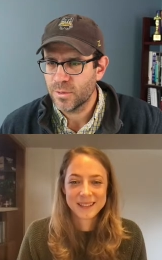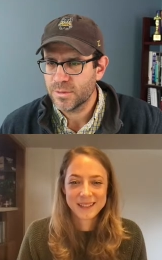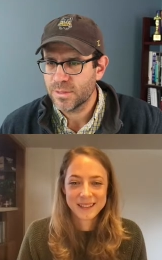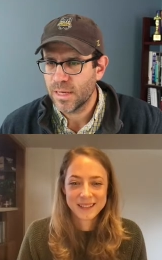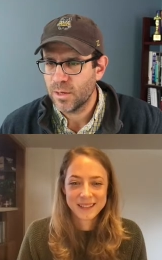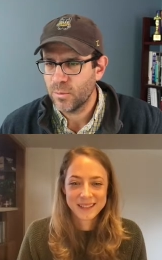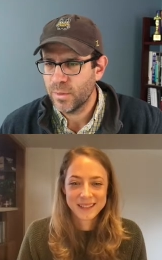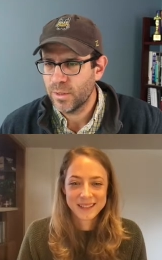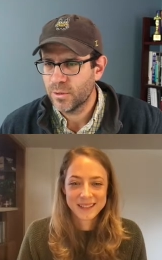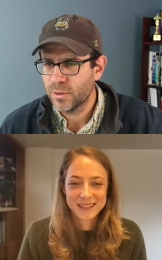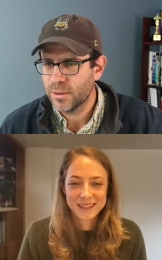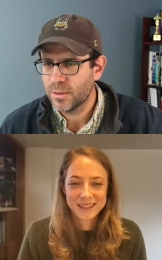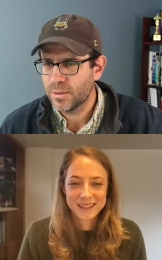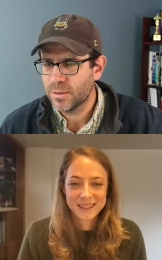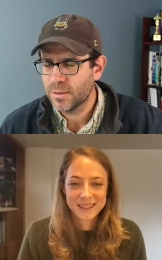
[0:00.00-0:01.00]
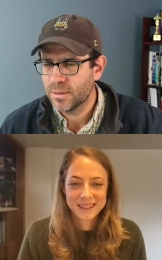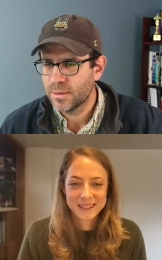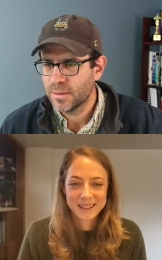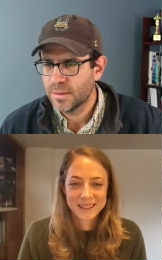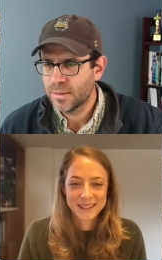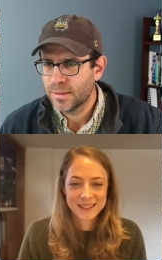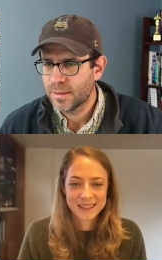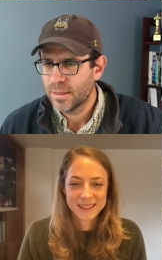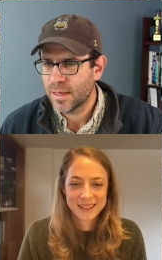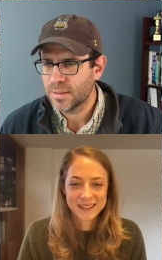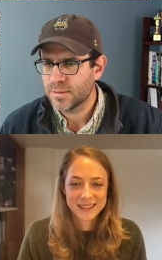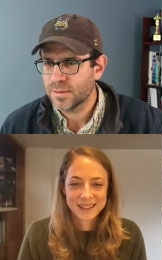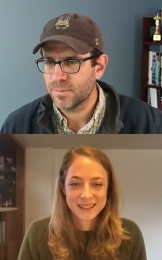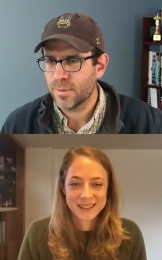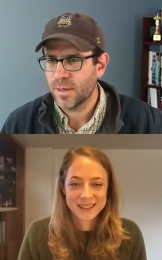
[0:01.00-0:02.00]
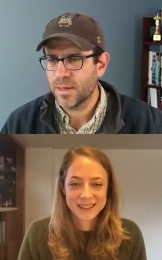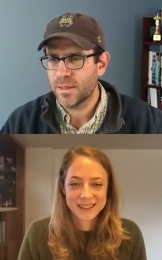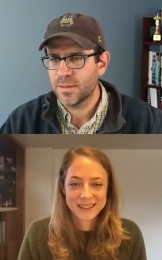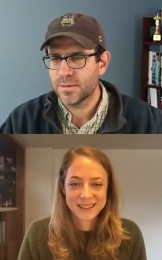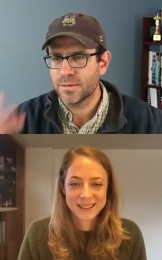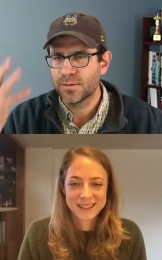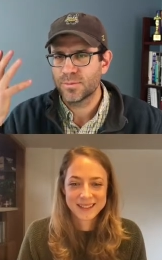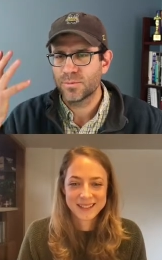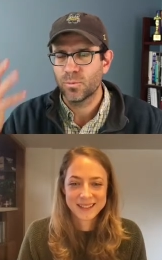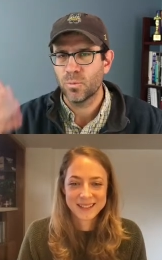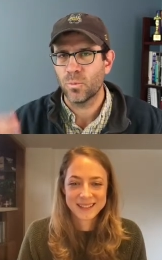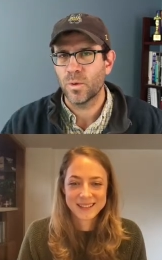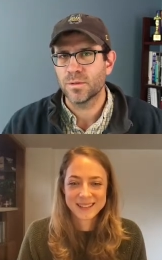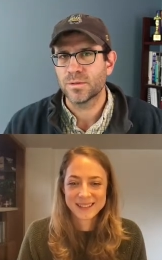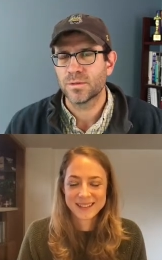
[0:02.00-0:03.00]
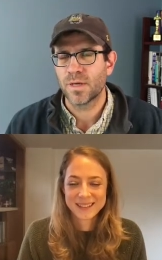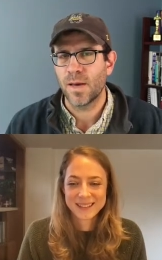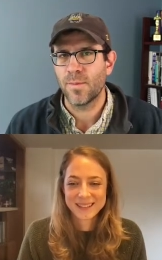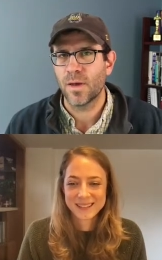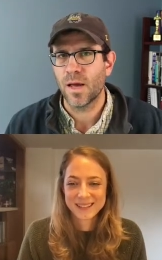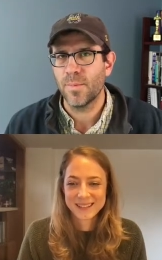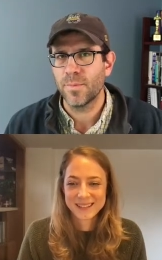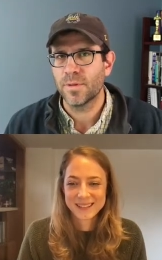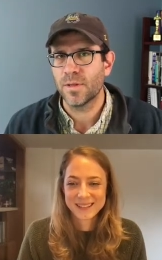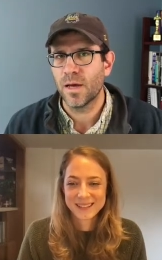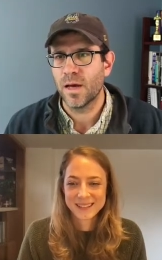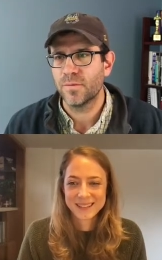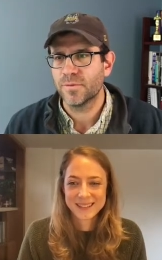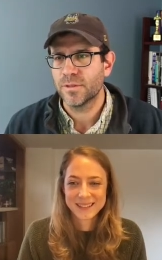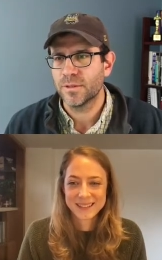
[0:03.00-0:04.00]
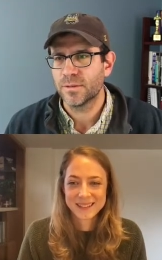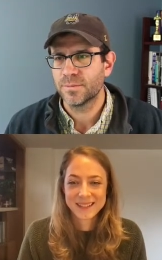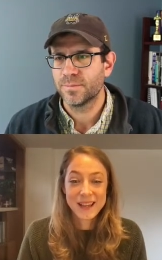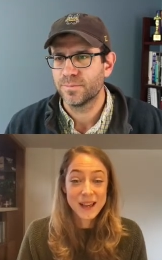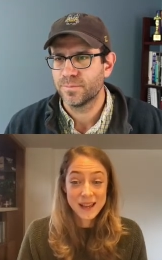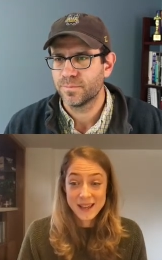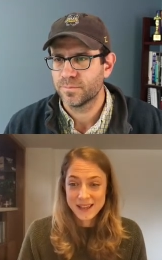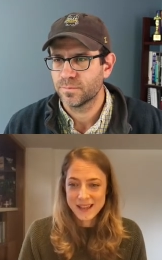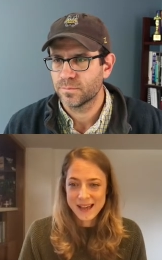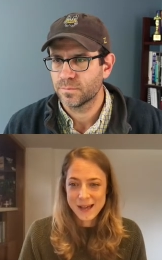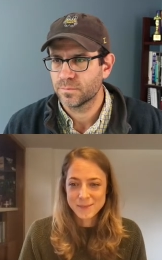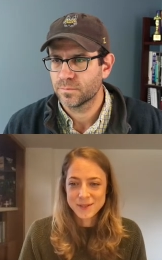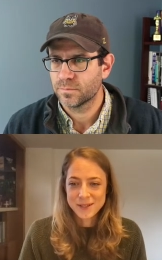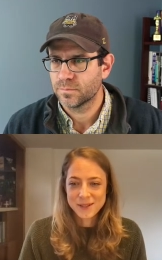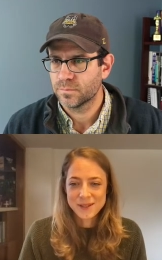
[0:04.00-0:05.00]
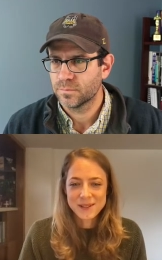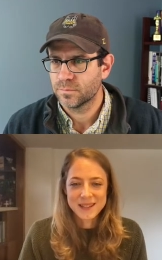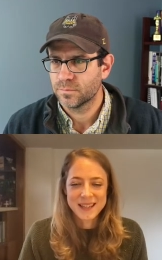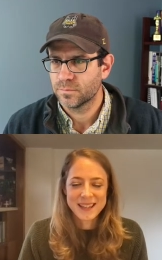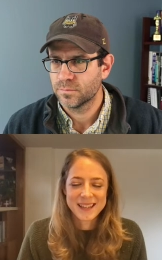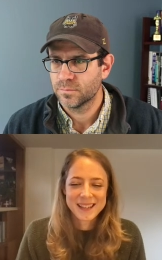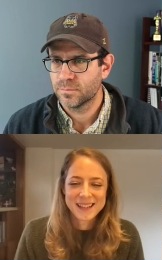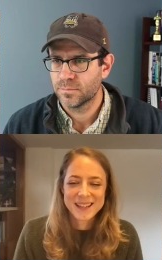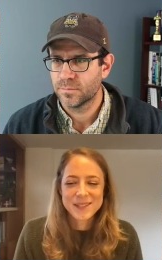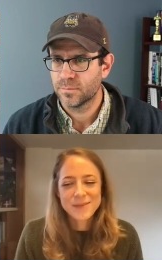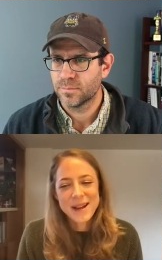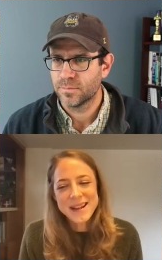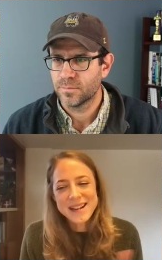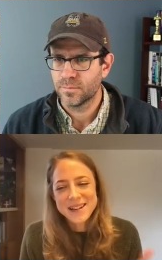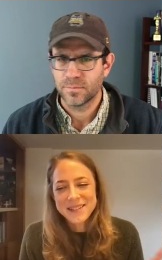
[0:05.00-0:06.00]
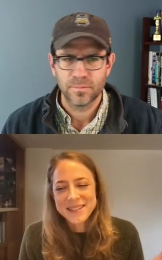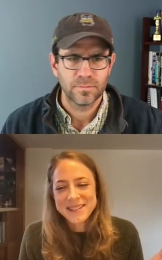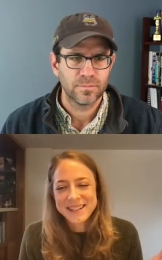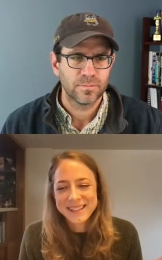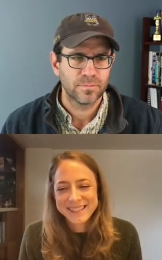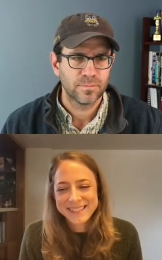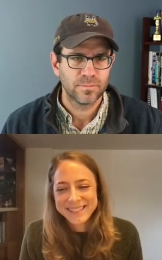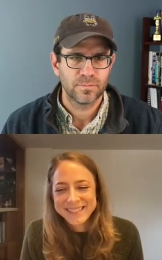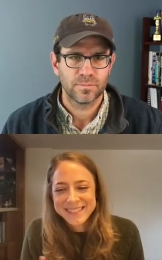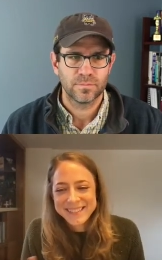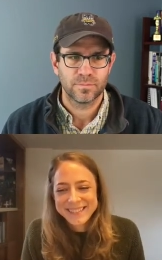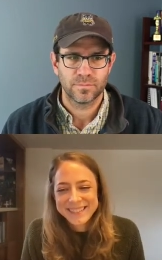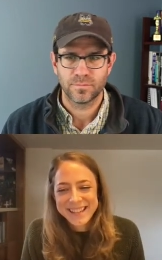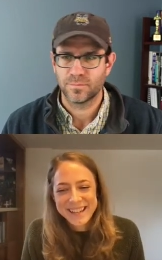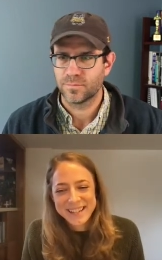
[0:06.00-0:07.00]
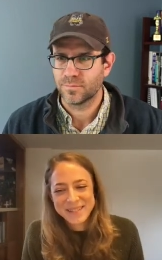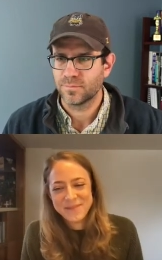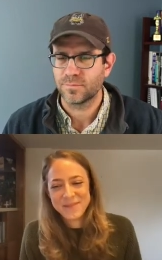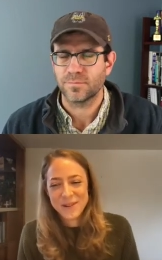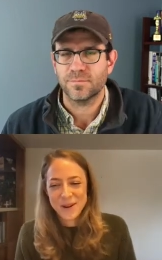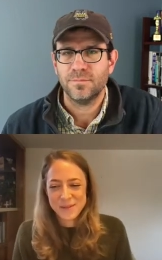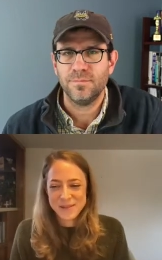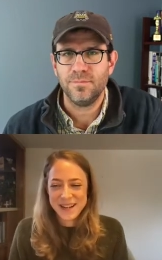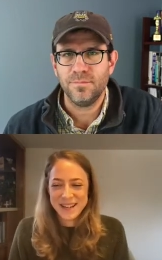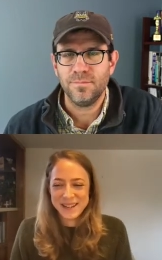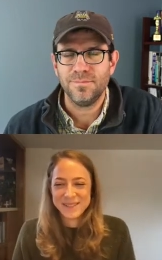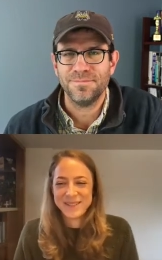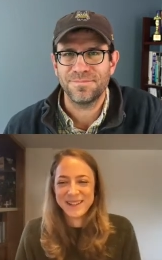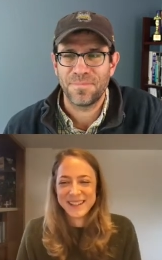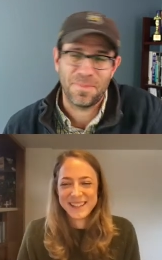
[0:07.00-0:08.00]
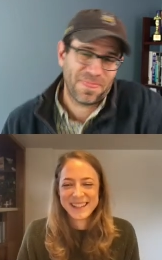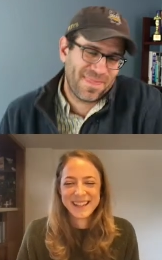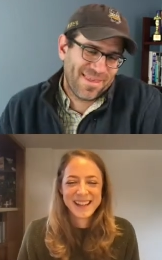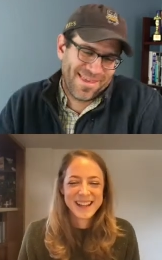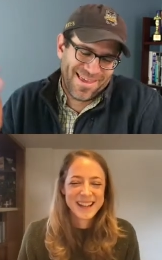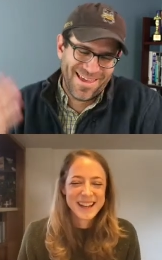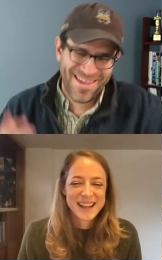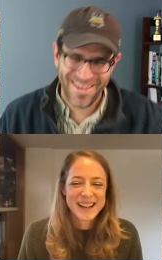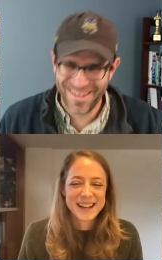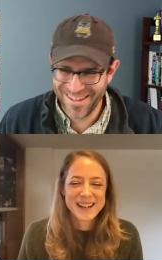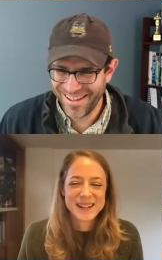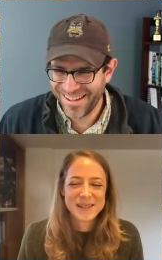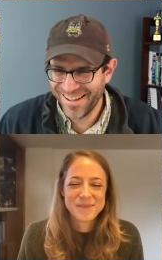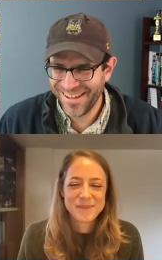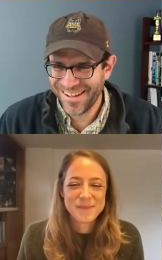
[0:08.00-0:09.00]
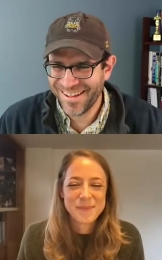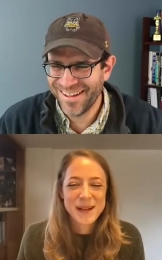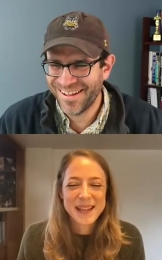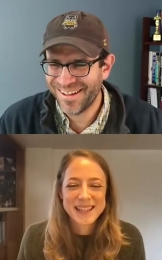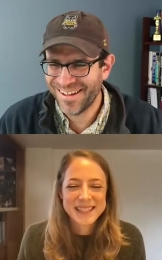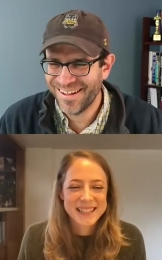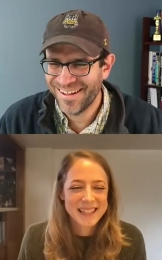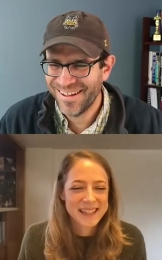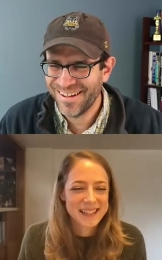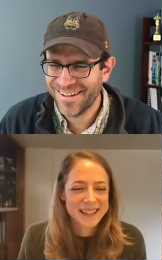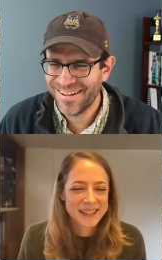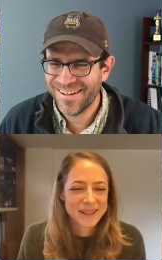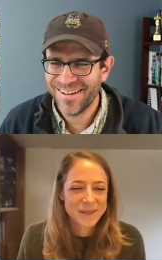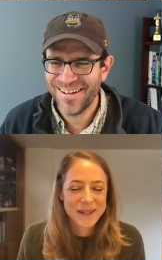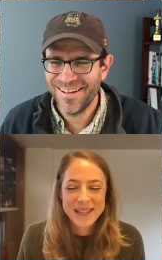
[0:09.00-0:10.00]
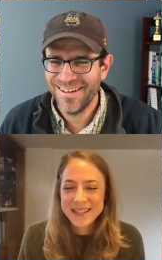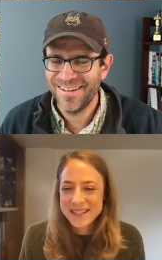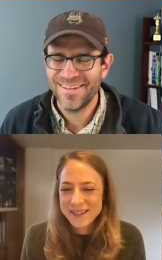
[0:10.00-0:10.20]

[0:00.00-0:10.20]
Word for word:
Speaker 1: us how we could customize what's coming up in the hover?
Speaker 2: Absolutely, because right now it's not that informative, um, but uh, we can